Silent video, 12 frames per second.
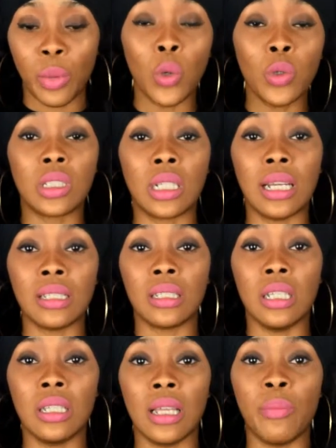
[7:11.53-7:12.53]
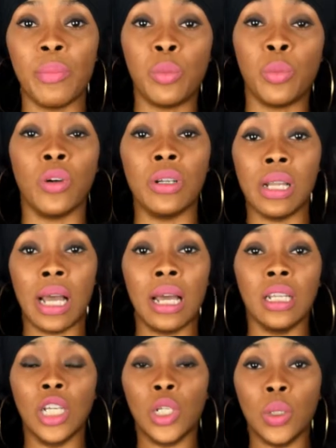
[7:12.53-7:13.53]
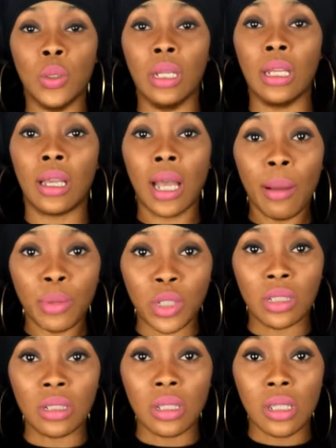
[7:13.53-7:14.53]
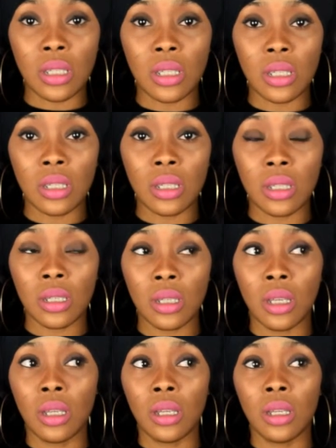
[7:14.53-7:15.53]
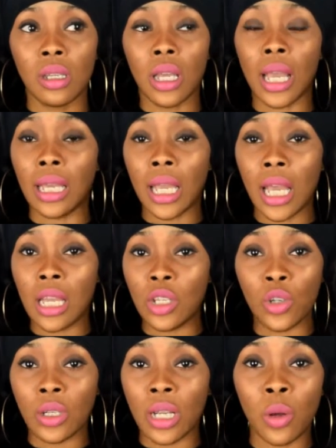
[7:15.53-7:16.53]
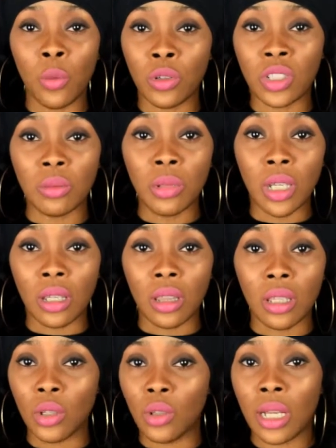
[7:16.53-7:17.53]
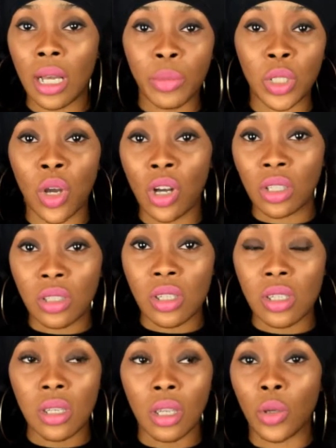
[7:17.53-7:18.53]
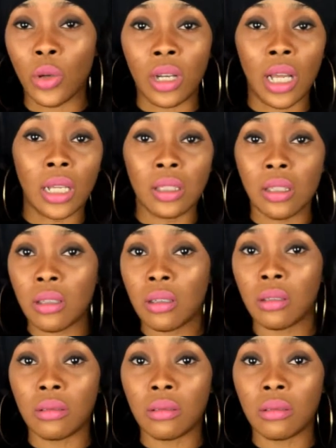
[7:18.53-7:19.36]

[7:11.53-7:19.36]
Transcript: posts that I see that people are not including captions. Again, you're not Will Smith. You're not Beyonce. You're not